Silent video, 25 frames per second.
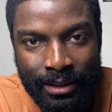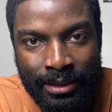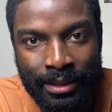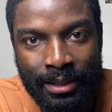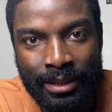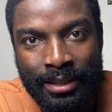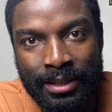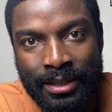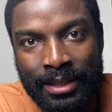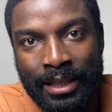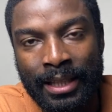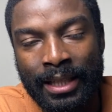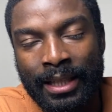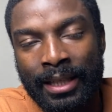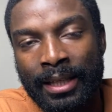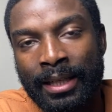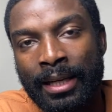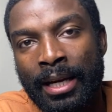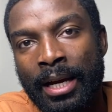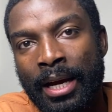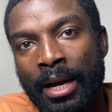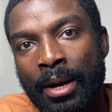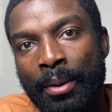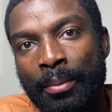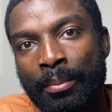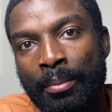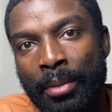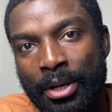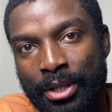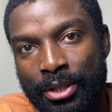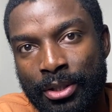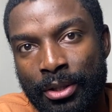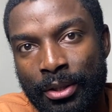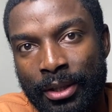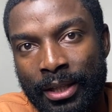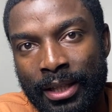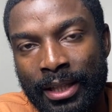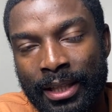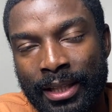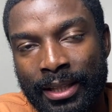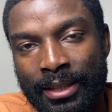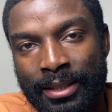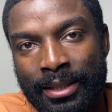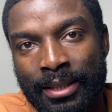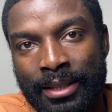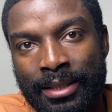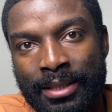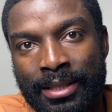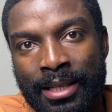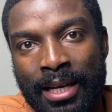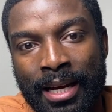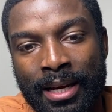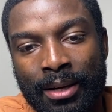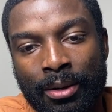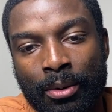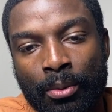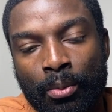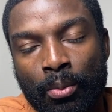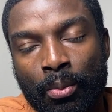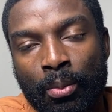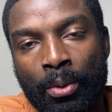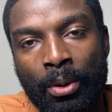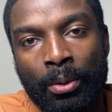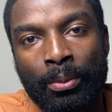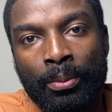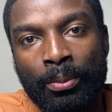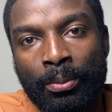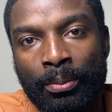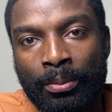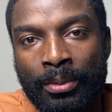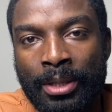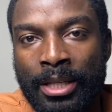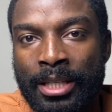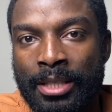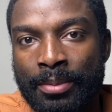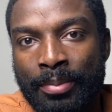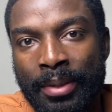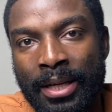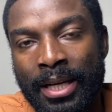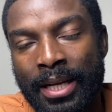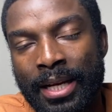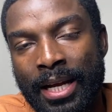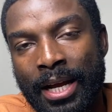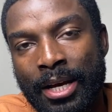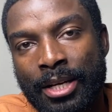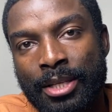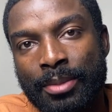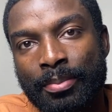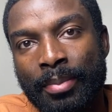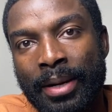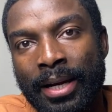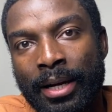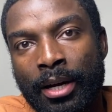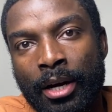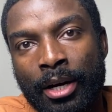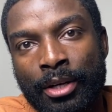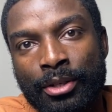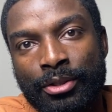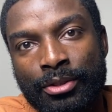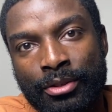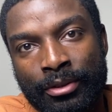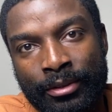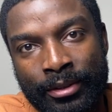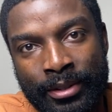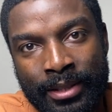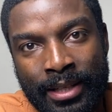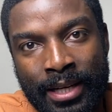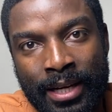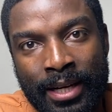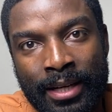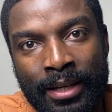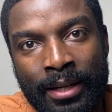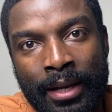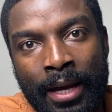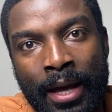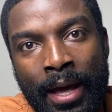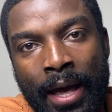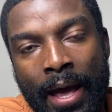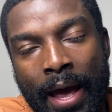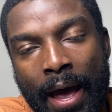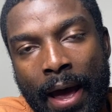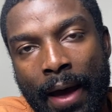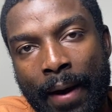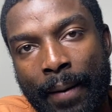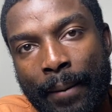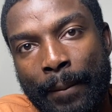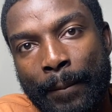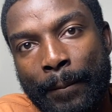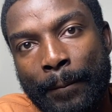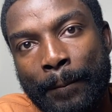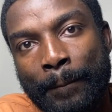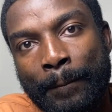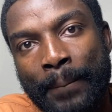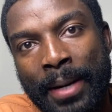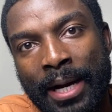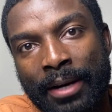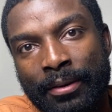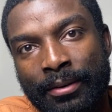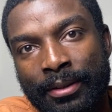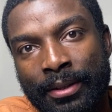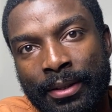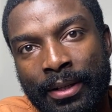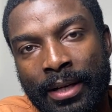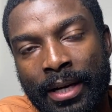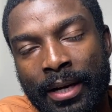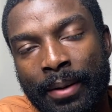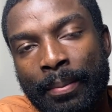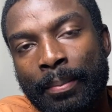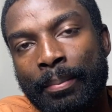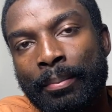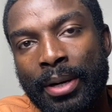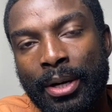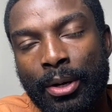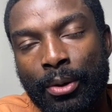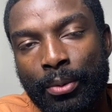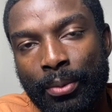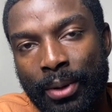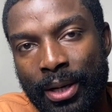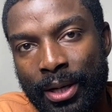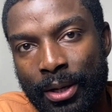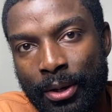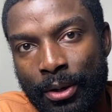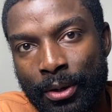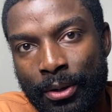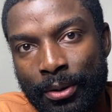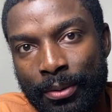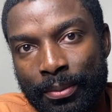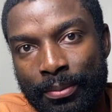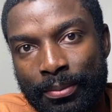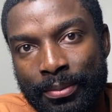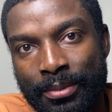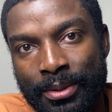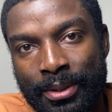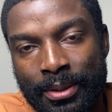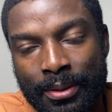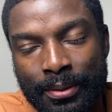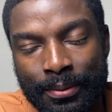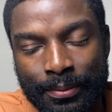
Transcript: to see much longer leases like what has been announced by Countryside, Barrett and Bellway Homes.